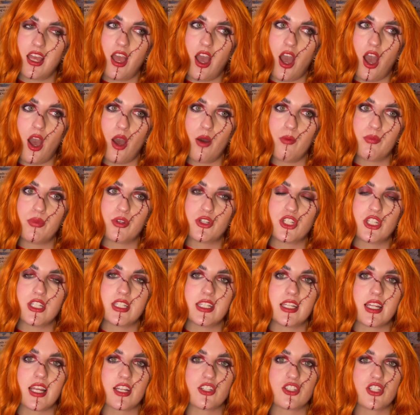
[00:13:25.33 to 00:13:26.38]
But she
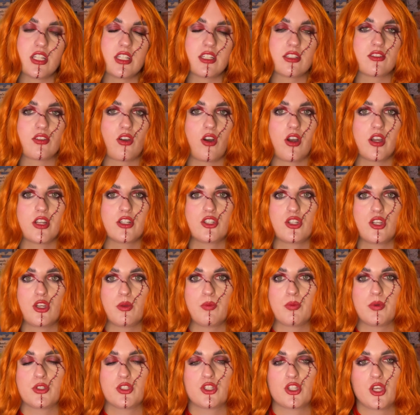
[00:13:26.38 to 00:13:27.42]
did actually decide
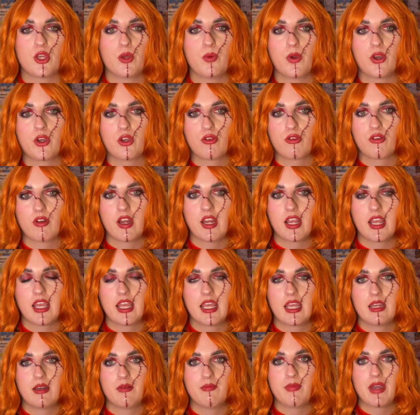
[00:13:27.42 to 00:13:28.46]
to pursue a career
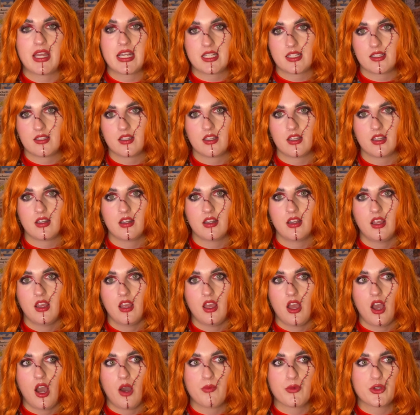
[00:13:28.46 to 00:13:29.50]
in medicine.
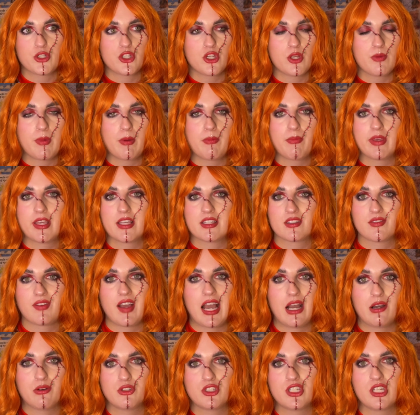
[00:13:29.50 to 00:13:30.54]
I'm assuming because of
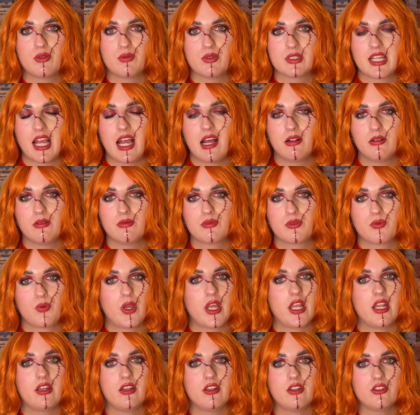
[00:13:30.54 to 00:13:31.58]
how she was helped
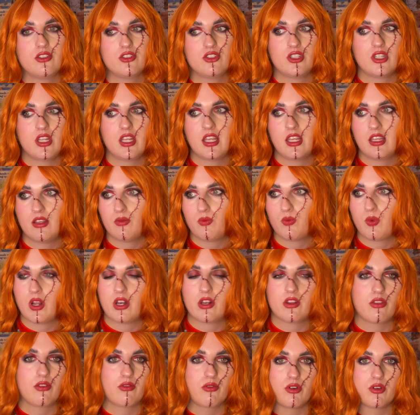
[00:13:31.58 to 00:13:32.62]
when she
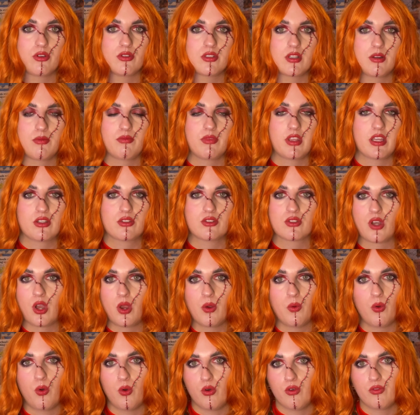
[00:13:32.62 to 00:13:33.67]
went through something
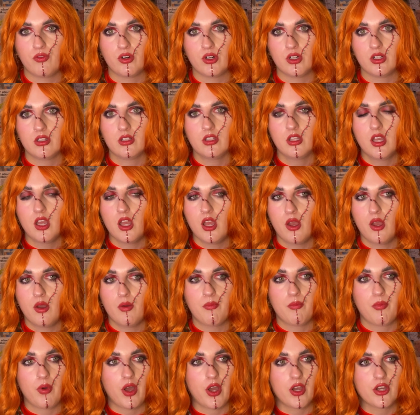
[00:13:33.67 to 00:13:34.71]
so awful.
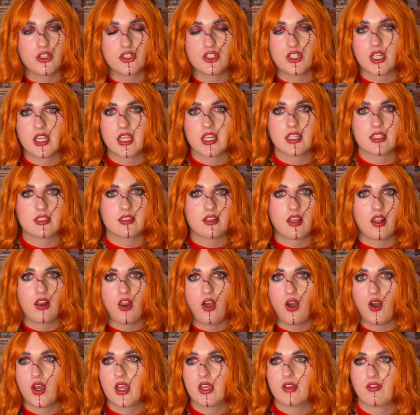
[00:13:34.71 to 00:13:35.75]
But she is
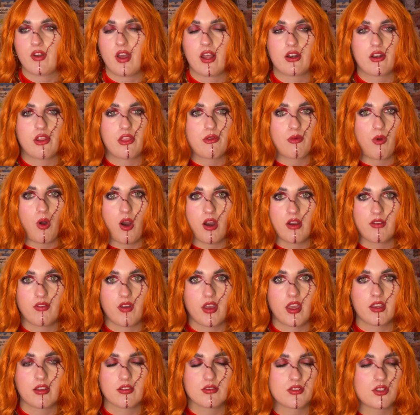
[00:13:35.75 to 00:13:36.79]
alive and
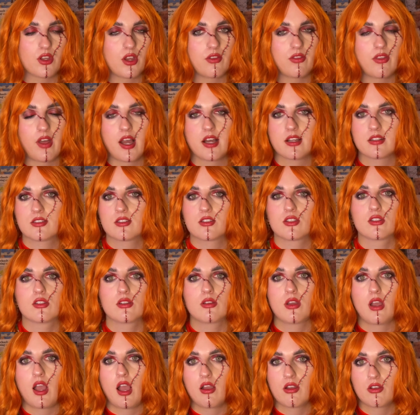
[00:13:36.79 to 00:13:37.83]
thriving, so that's
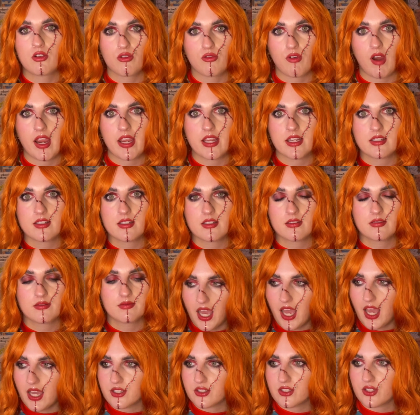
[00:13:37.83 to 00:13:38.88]
great.
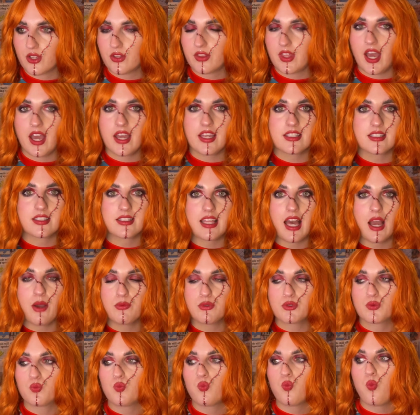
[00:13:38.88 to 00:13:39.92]
Yeah, so that
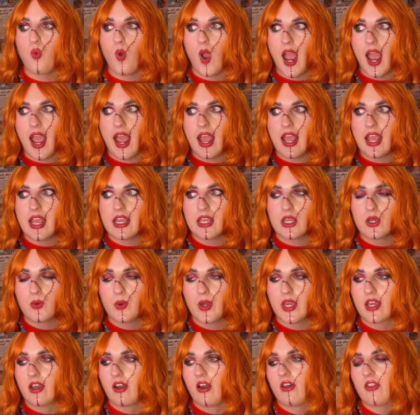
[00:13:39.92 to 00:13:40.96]
was way
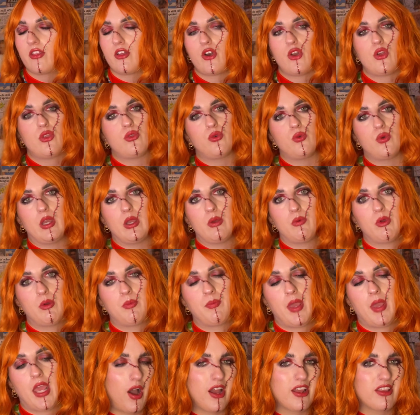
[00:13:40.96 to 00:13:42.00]
quicker than I thought it would be.